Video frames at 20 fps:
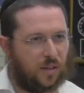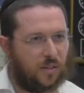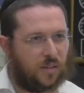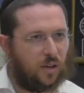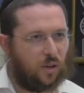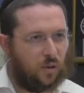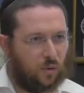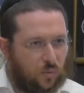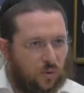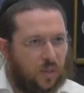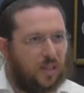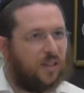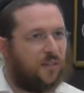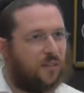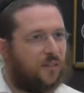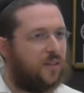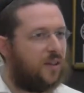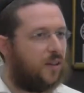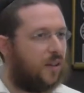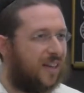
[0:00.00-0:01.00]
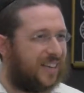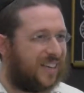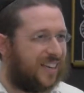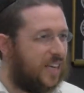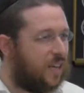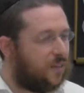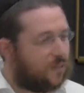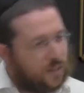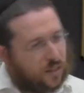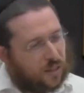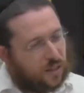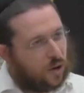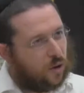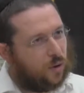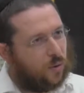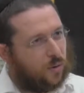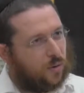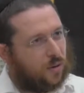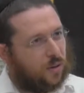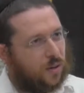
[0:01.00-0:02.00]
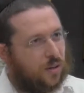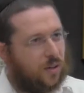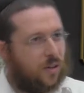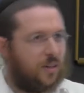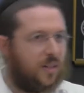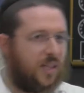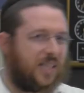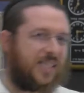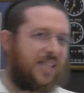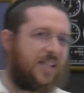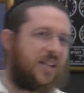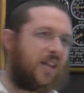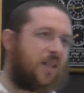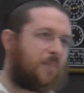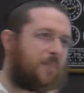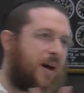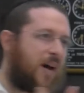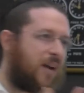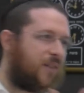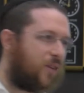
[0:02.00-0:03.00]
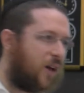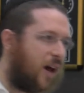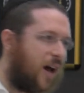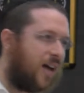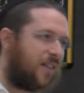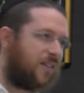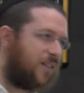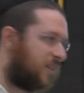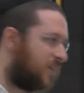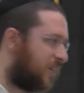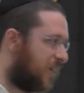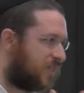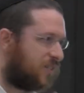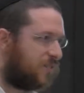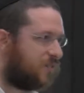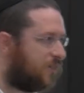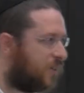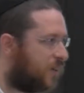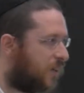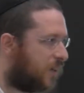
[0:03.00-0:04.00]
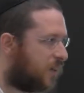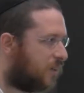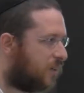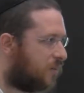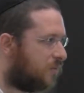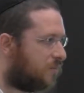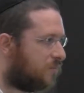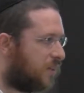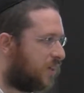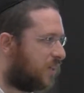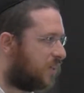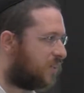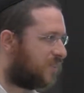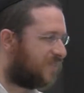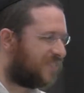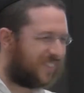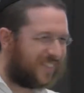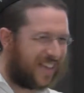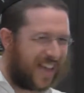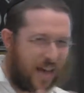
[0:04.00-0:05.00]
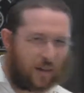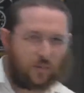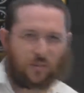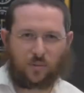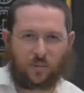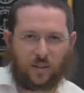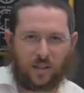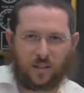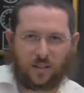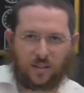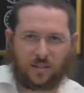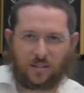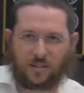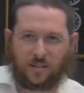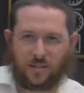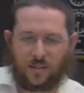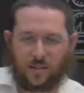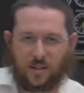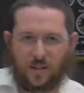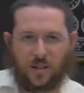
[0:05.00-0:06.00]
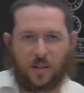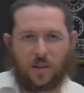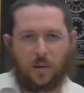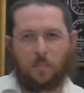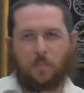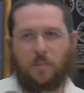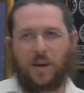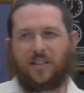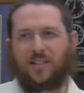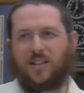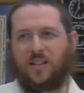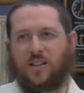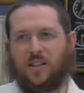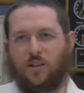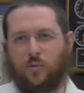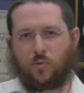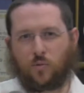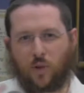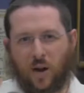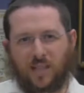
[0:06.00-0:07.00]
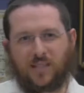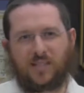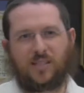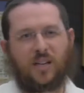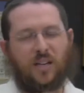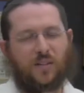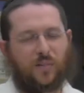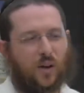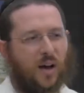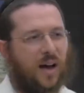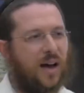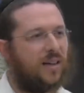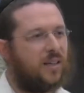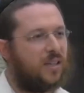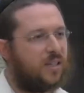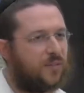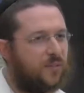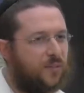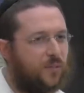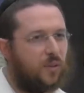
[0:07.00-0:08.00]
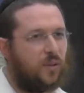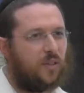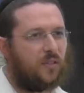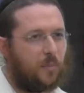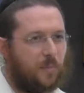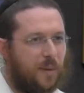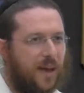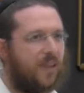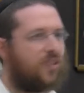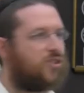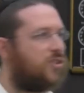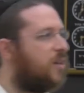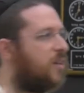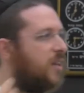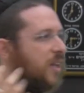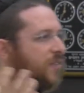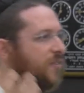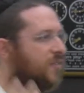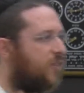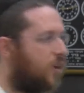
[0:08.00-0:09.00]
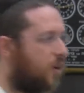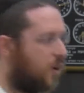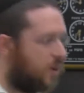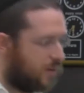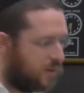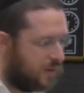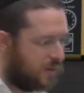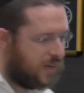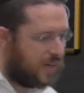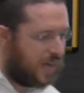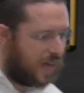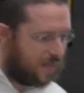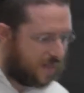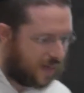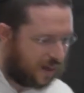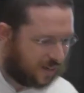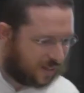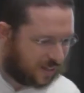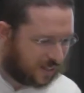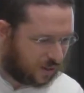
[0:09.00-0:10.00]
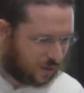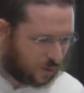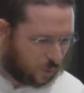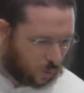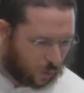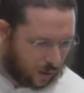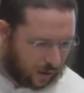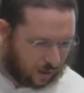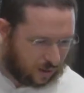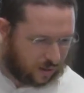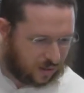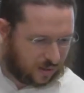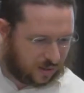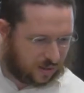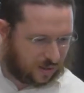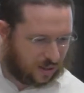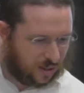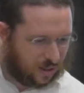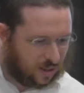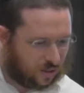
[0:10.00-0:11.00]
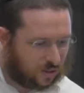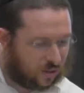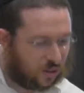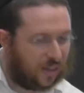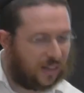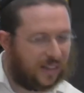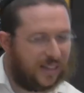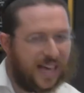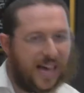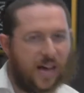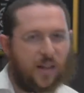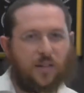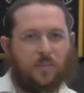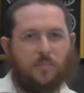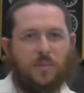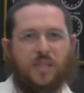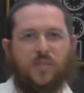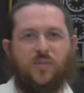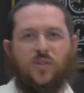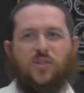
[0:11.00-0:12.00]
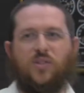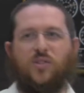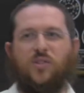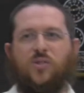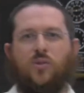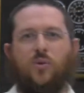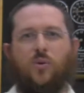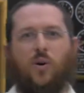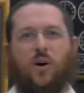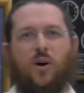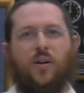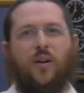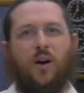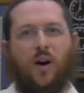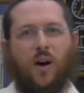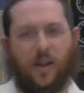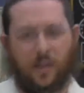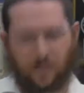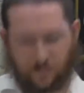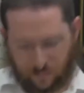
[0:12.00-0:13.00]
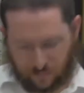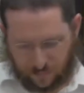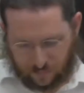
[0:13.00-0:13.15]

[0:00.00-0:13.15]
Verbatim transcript: That you really feel like it, even though there's another part of your heart that doesn't feel like it, that is countering it. But right side of your heart is full of a passion and a love for God. And that is the wings to allow the mitzvah to soar on high.